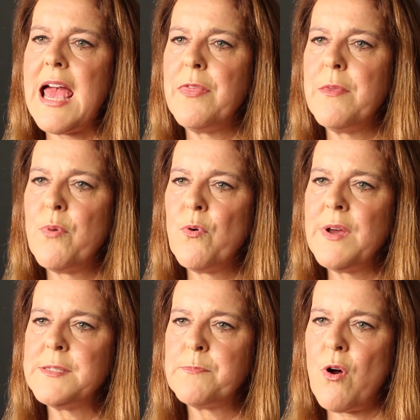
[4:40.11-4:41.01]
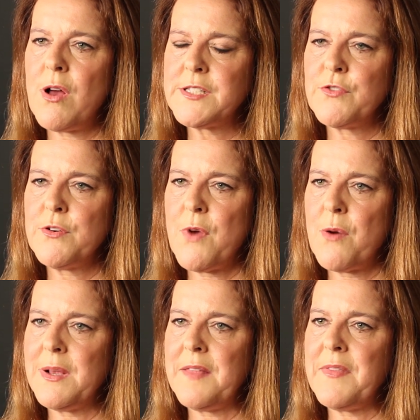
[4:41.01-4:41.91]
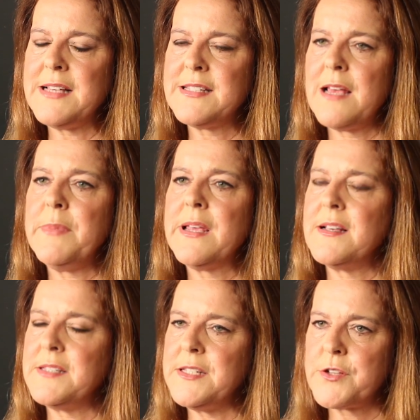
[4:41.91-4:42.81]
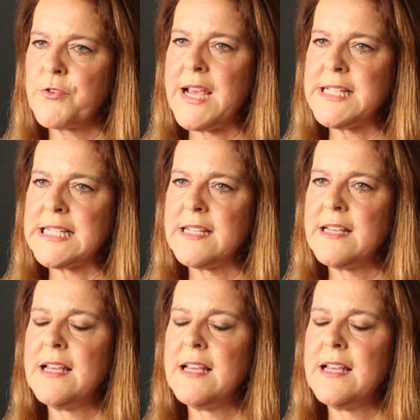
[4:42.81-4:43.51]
And the boys paused for a moment and they said, "Because he's crazy."